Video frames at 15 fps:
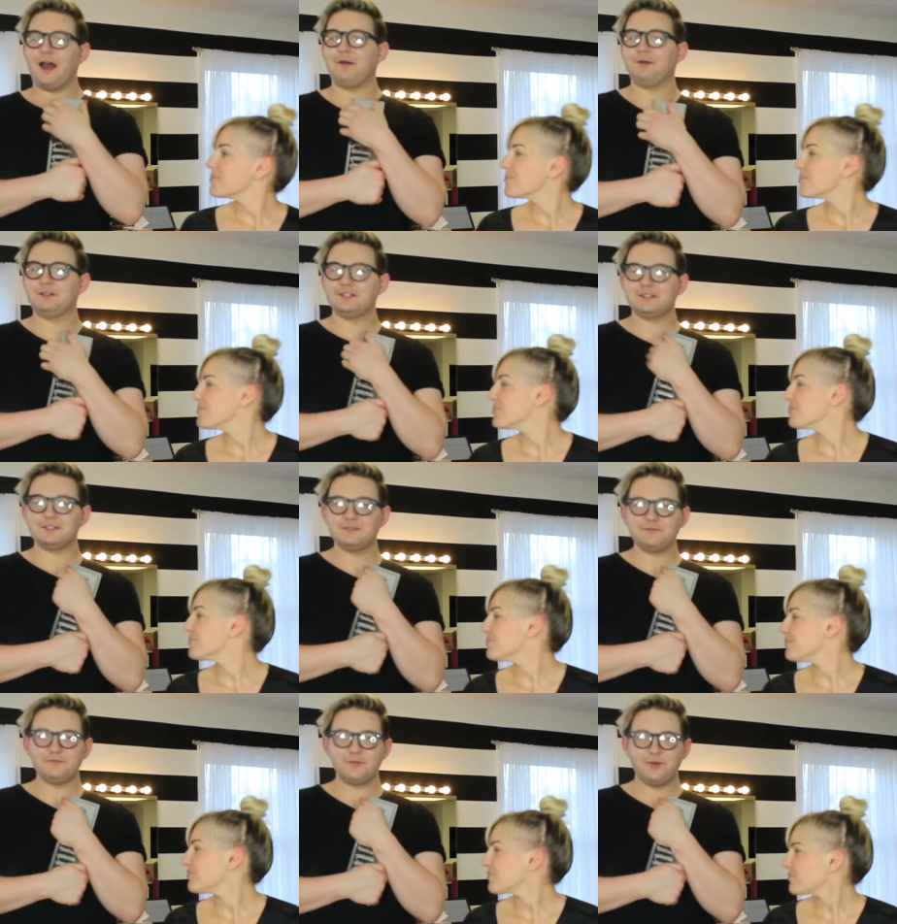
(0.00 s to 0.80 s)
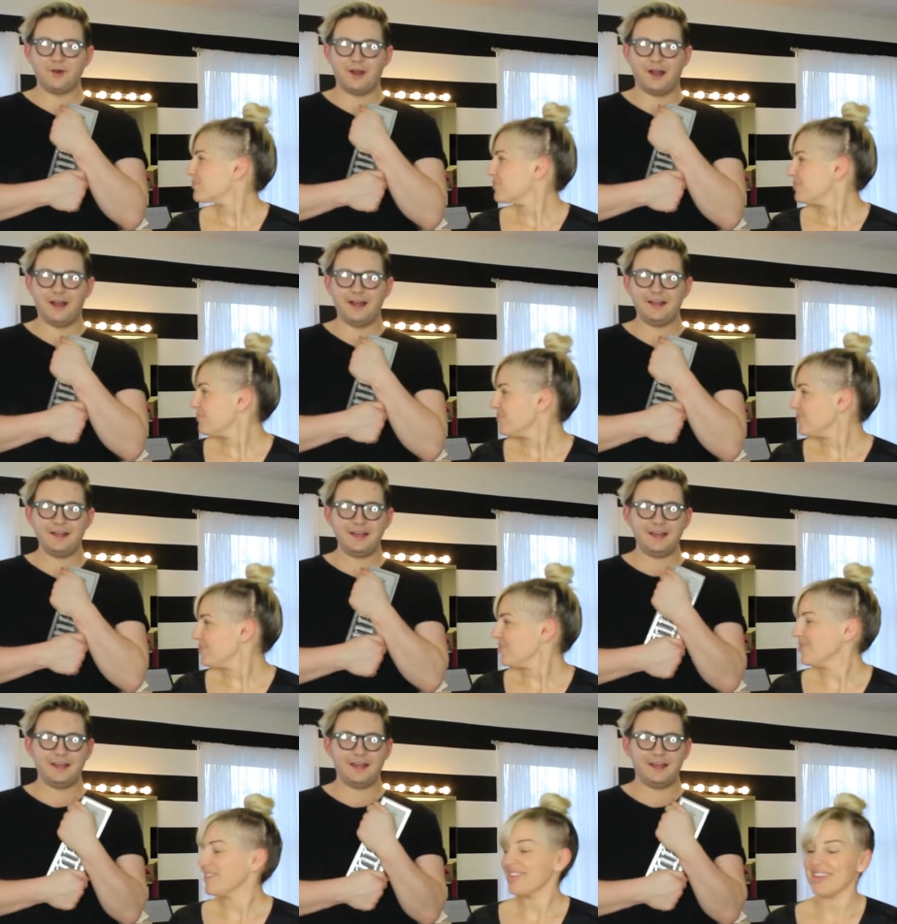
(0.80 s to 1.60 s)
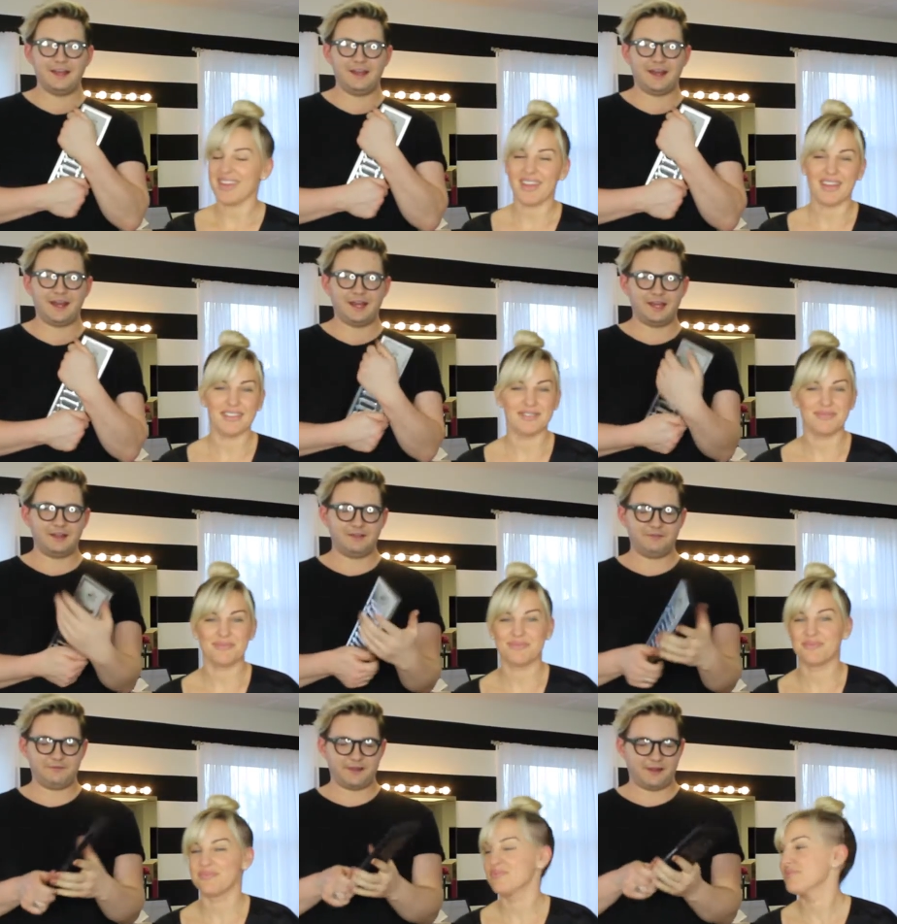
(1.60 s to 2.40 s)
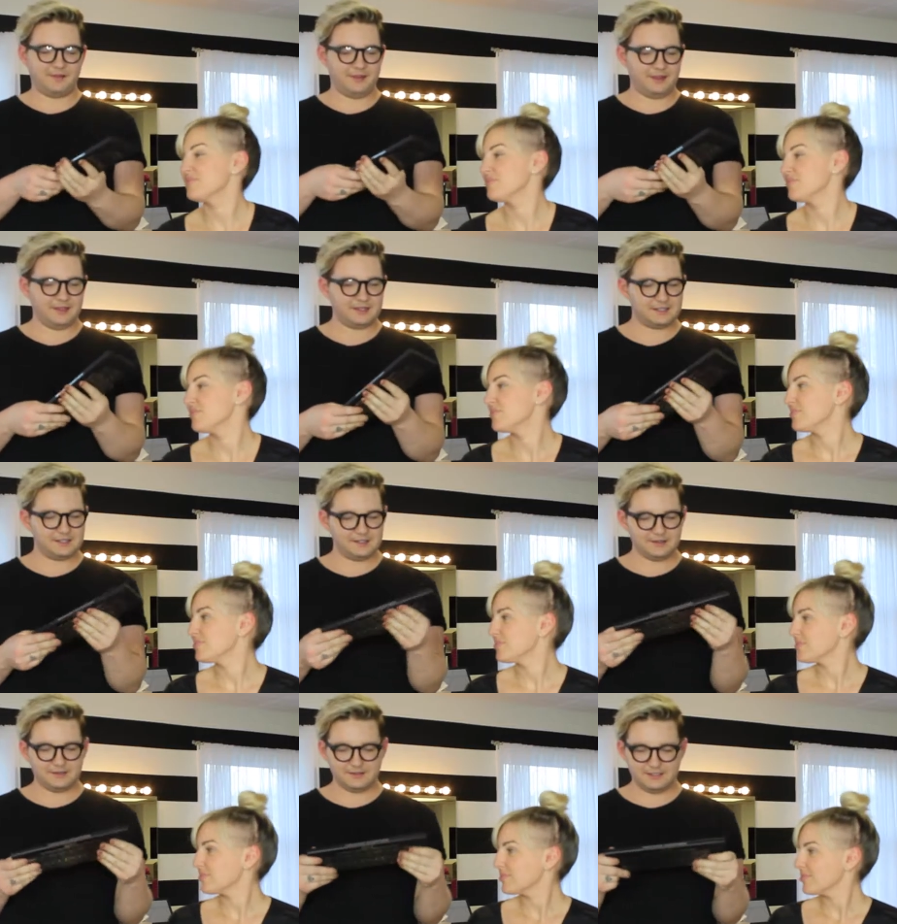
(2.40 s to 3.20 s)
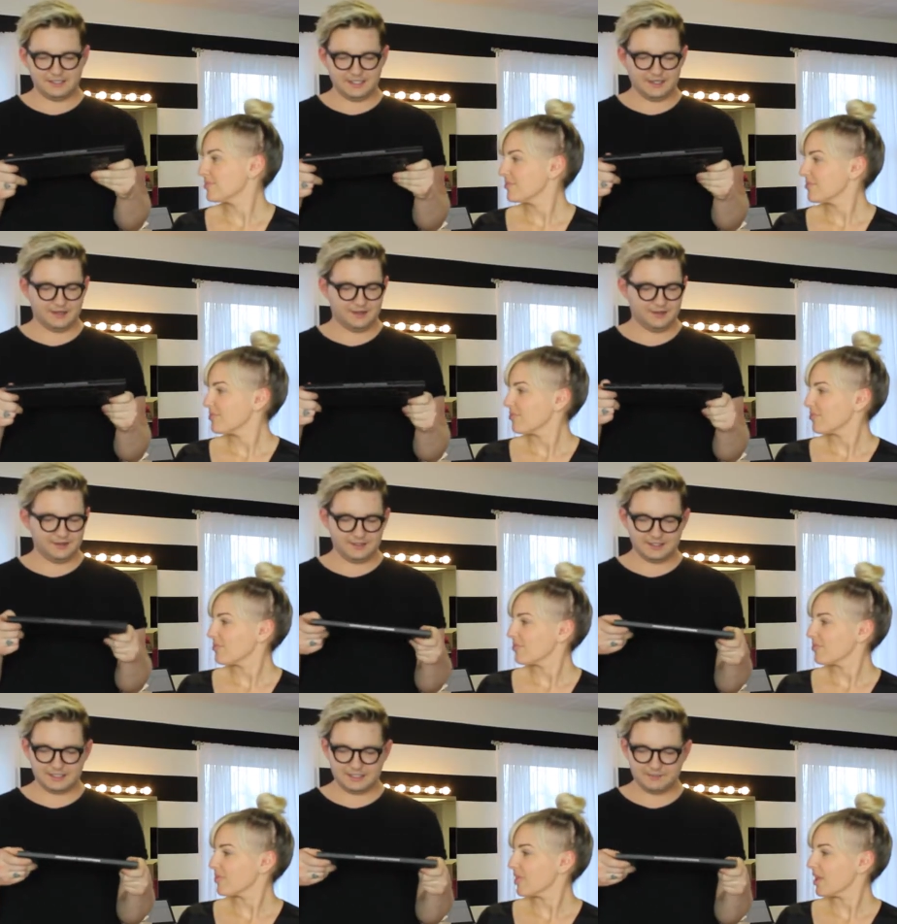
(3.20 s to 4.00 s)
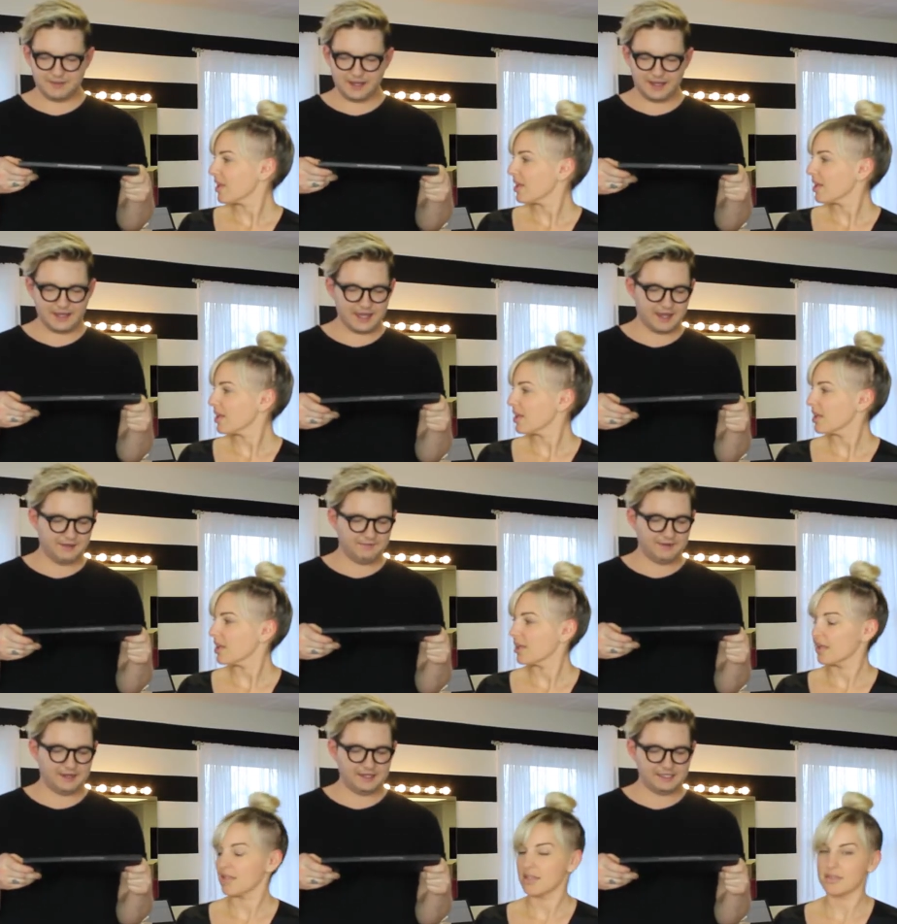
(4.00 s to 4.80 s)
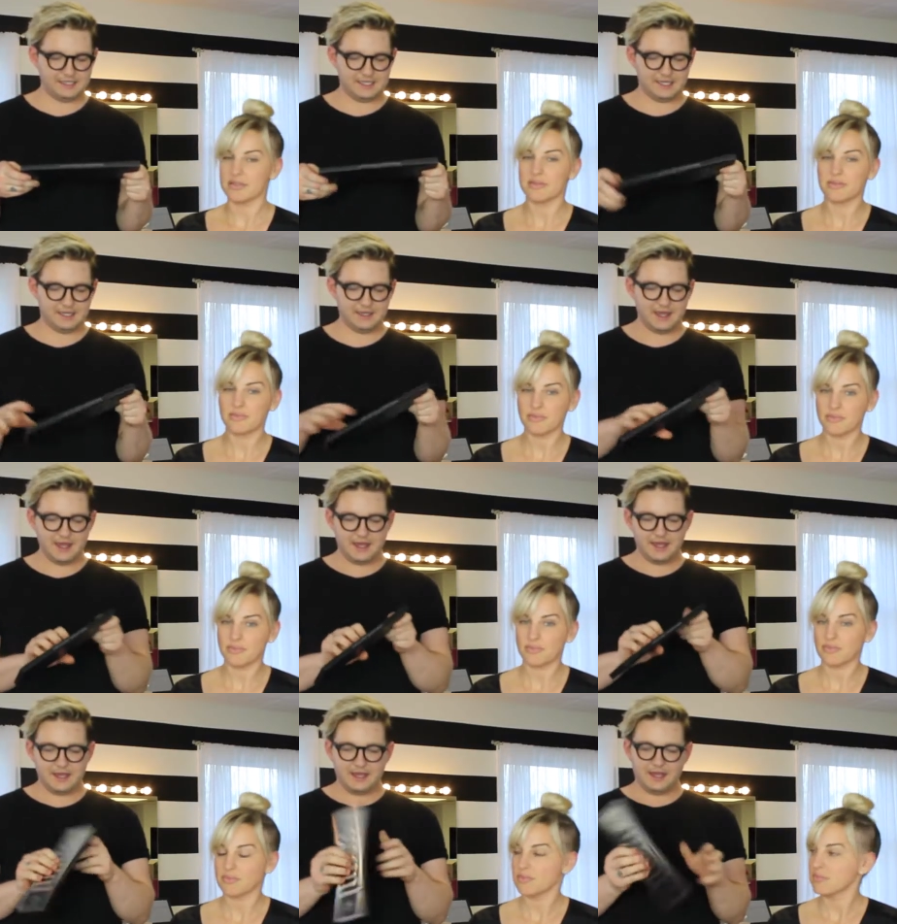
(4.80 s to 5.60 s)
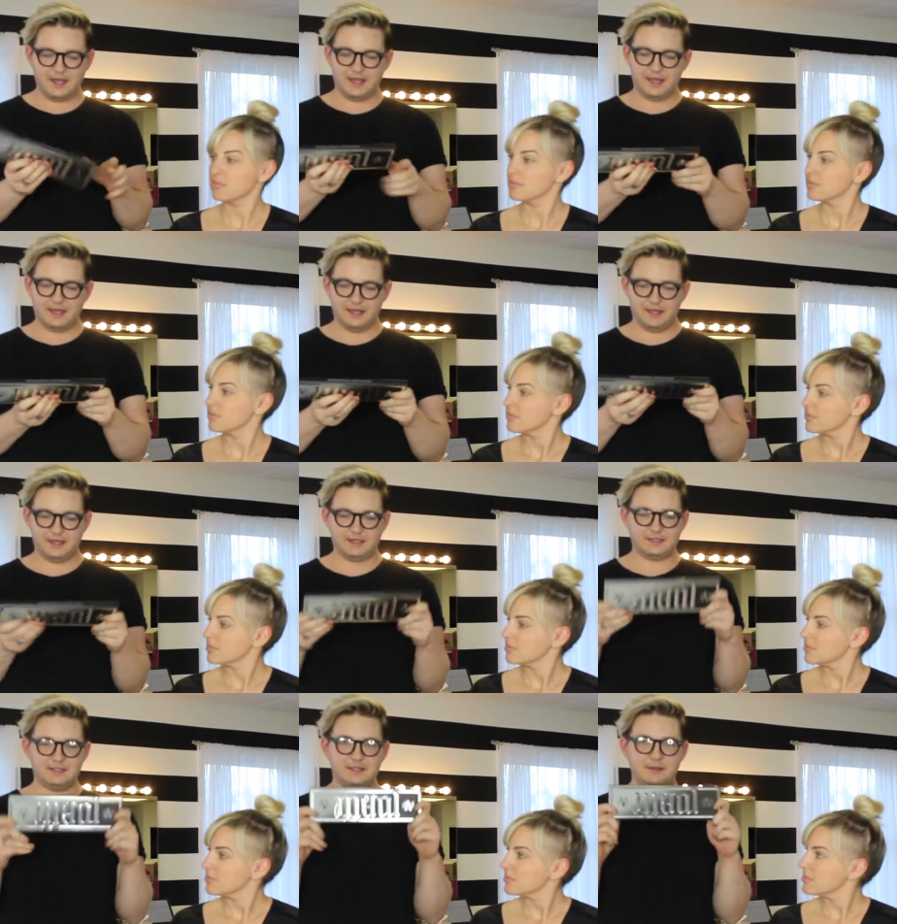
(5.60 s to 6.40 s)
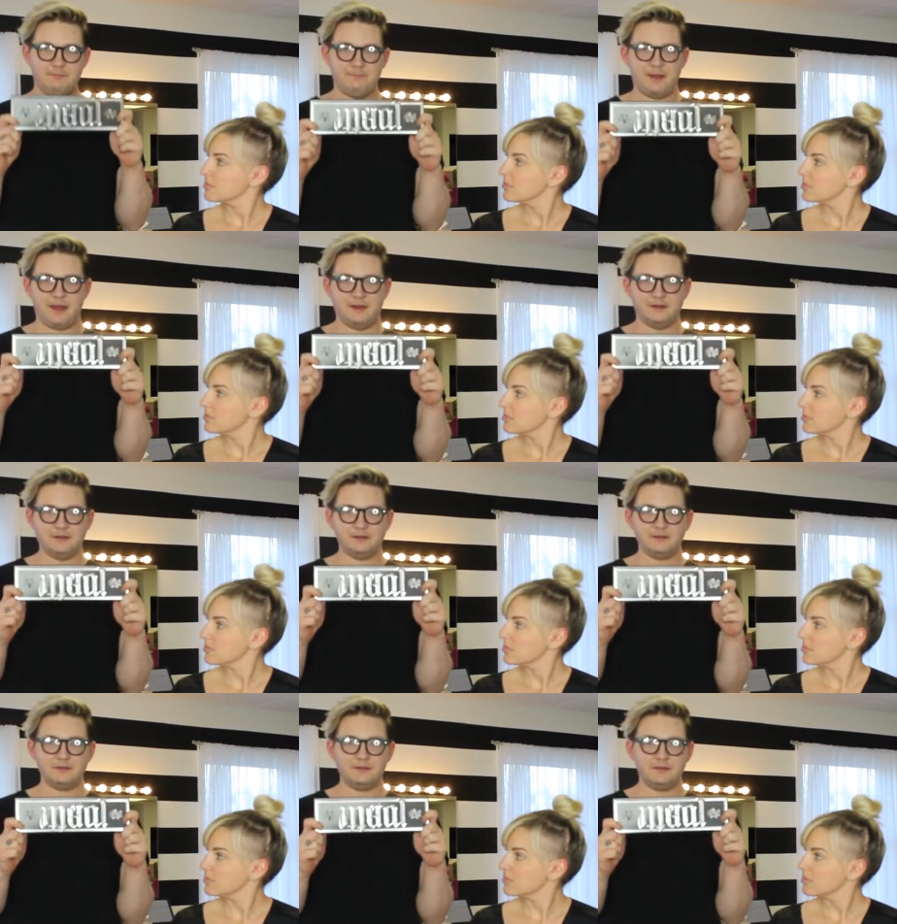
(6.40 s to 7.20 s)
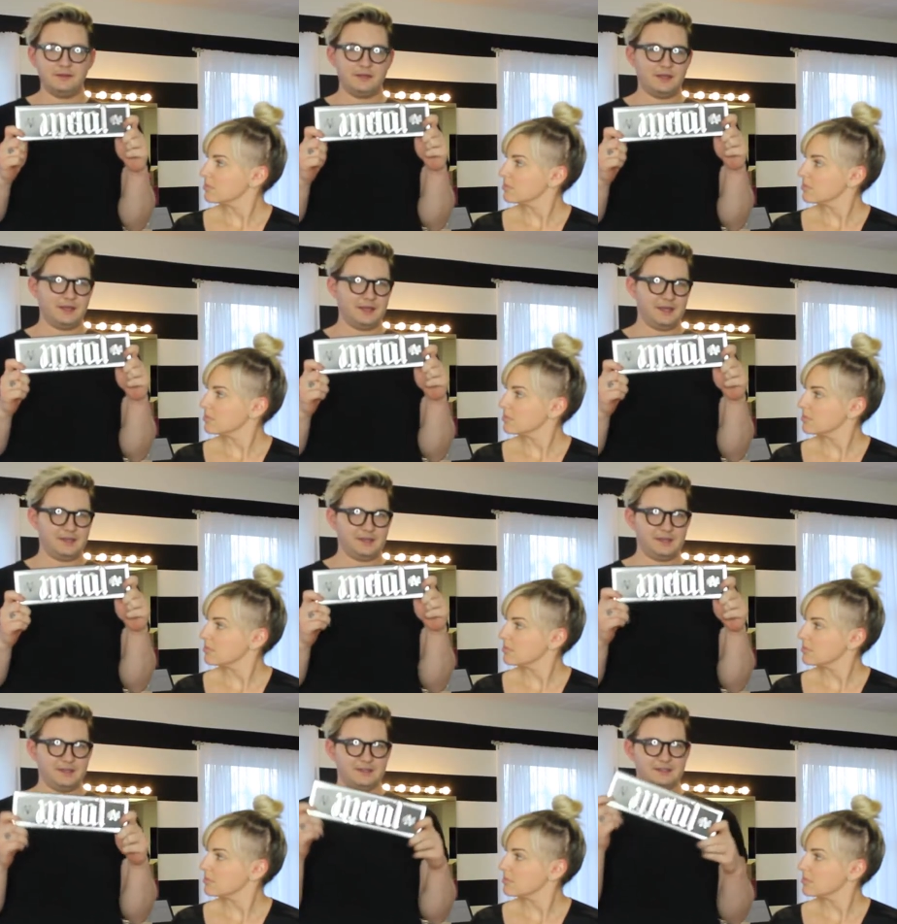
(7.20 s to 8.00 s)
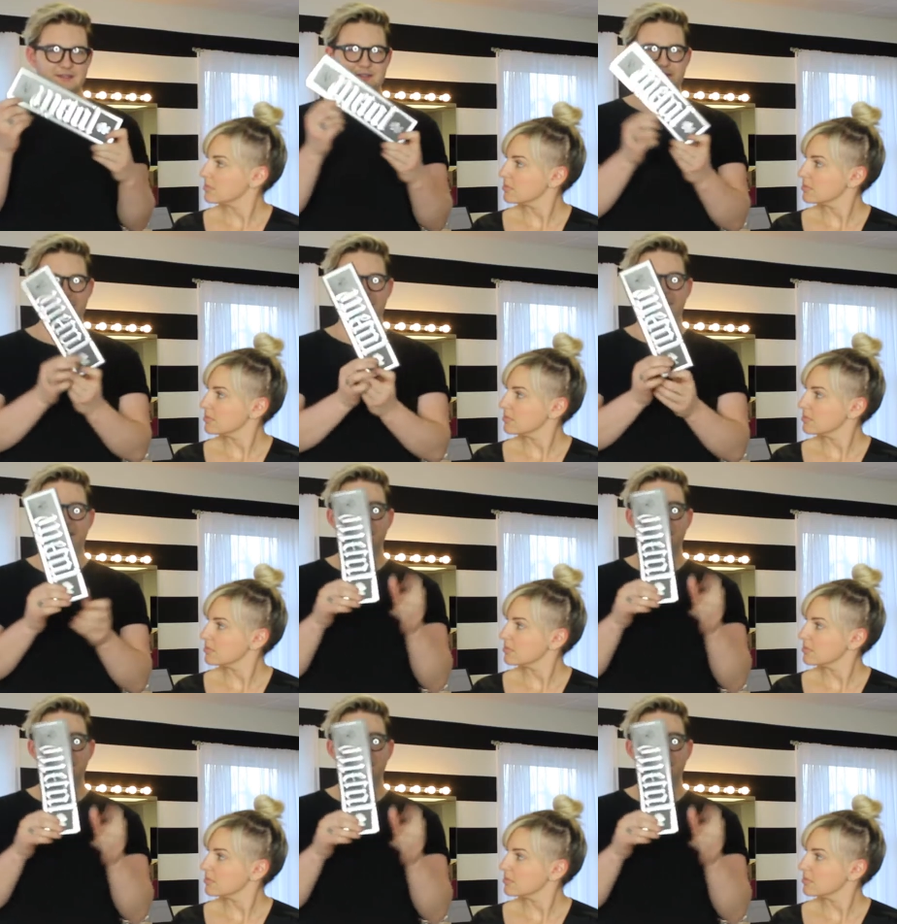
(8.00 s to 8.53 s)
Speaker 1: I went to Sephora and I found this little deal. This is by Kat Von D. It is the metal. You get this